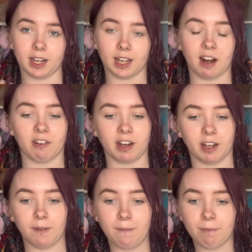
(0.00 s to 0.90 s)
a
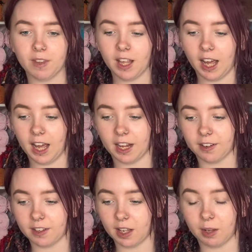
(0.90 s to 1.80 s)
carrier,
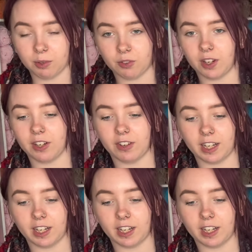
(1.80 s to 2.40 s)
and it was really